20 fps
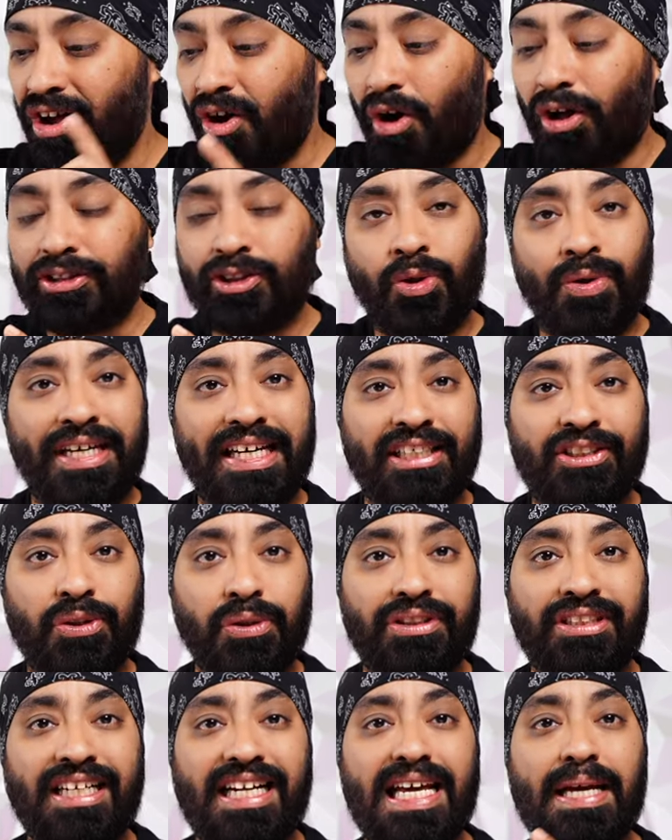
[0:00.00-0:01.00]
Also,
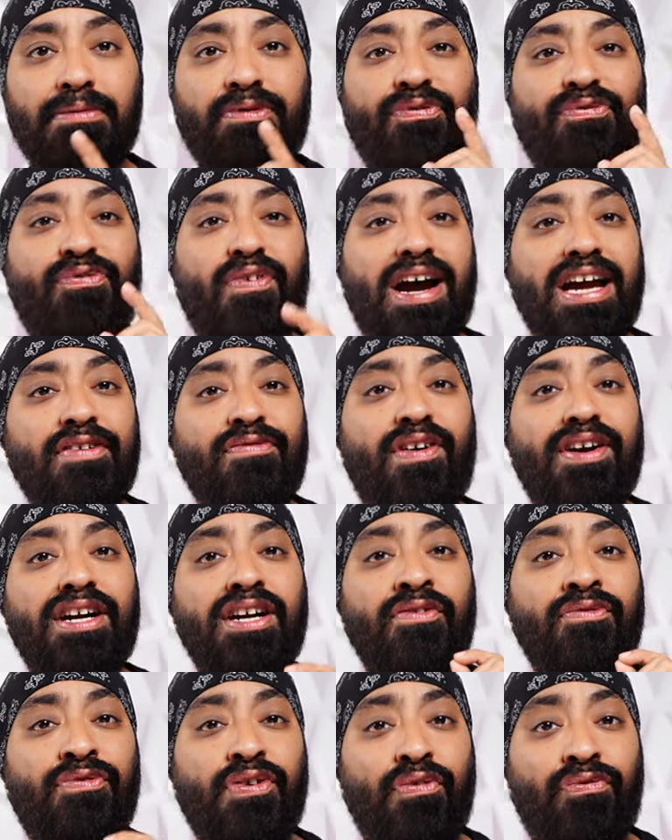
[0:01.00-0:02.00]
ASUS claims
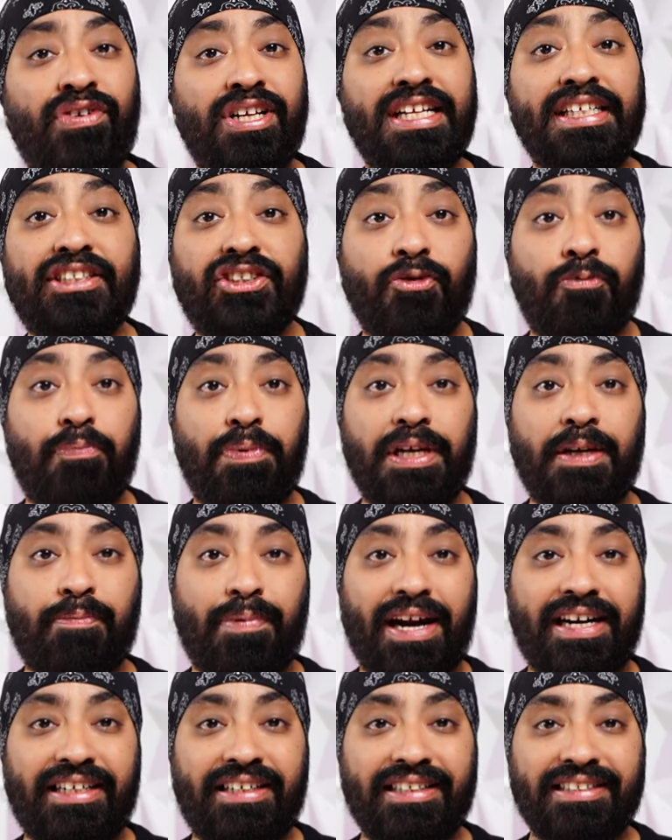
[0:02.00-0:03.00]
550 nits of peak
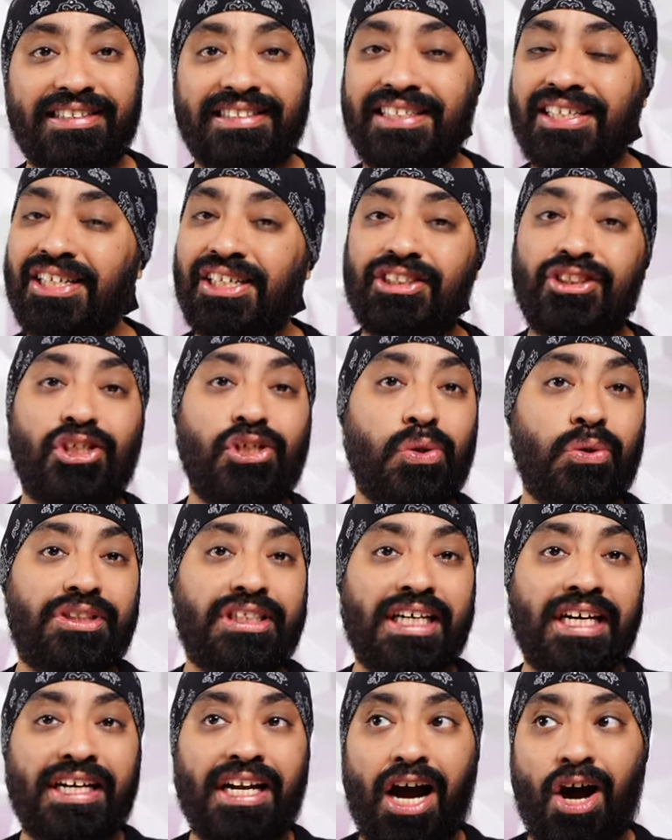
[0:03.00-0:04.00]
brightness. So
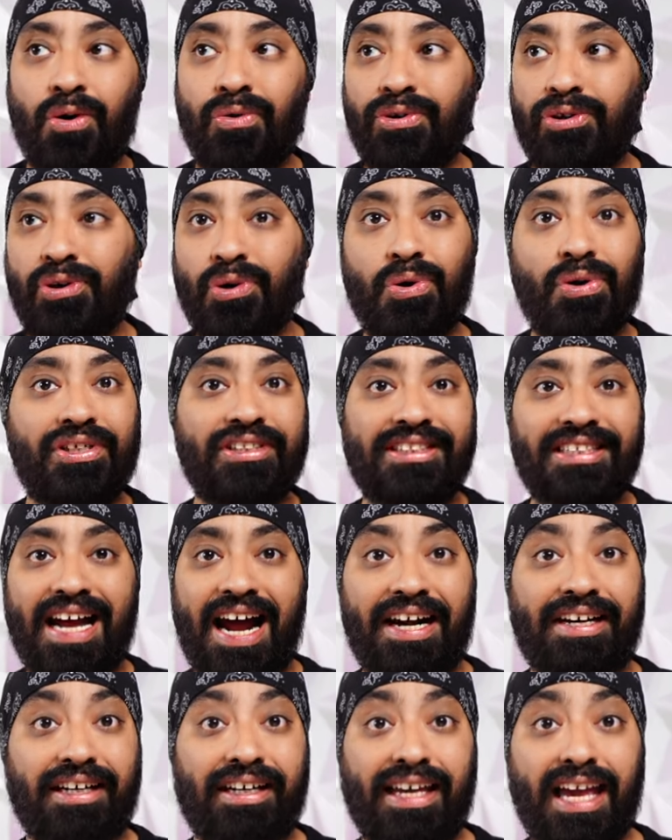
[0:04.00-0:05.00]
using it outdoors,
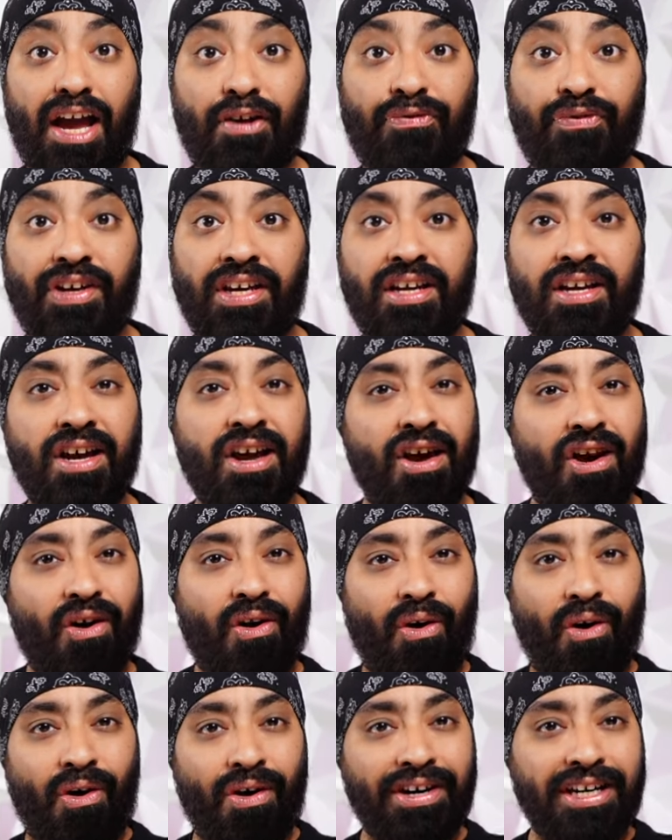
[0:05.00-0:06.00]
at a cafe,
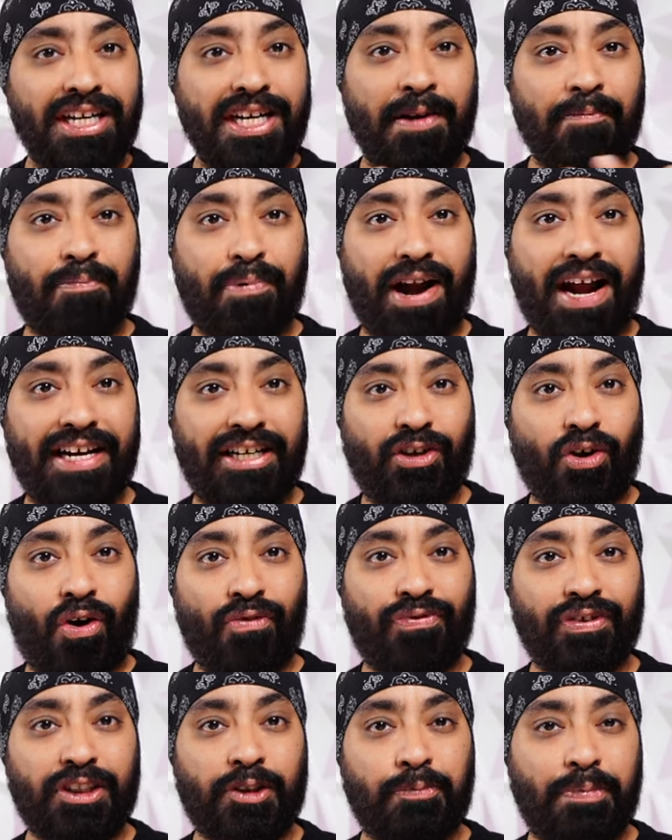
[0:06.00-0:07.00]
or in a bright
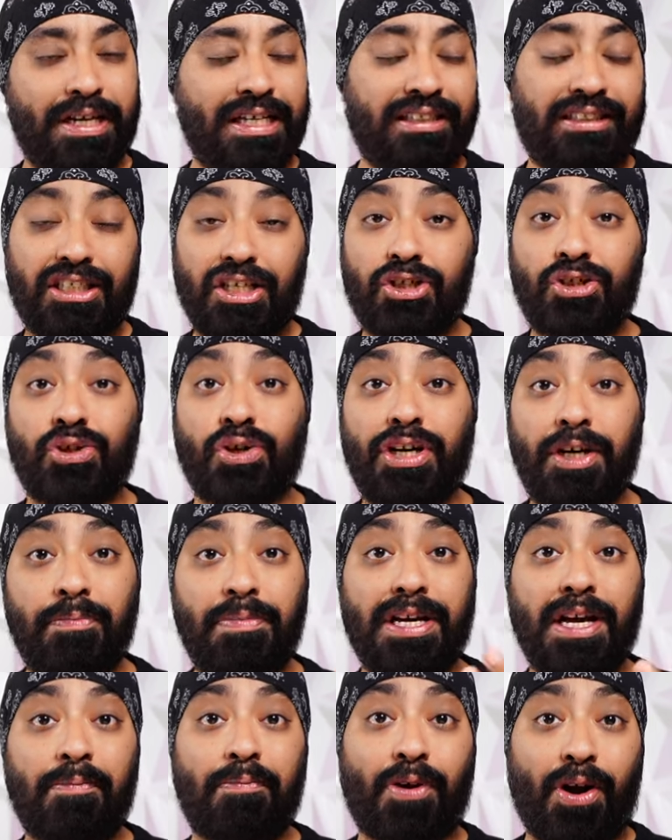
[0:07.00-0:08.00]
office space shouldn't
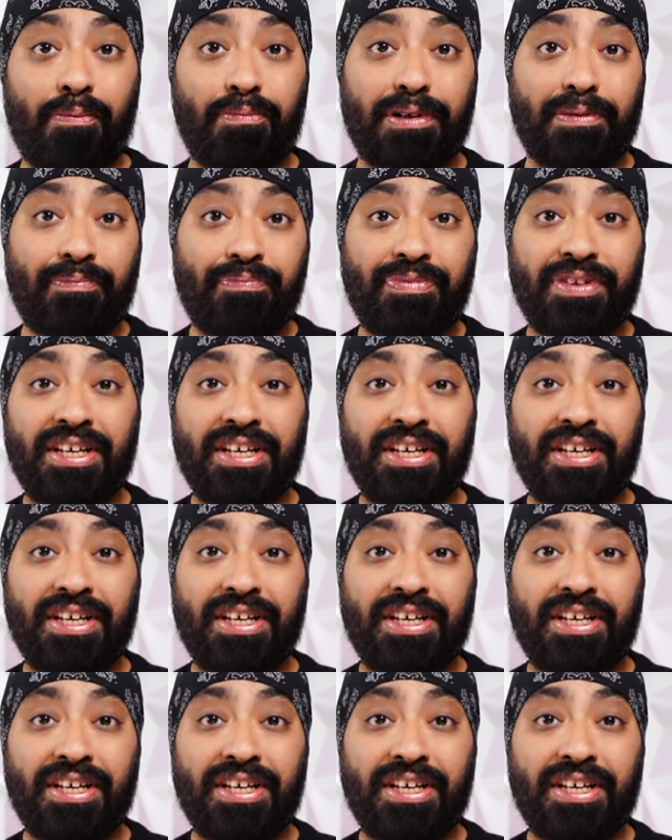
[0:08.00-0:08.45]
be a problem.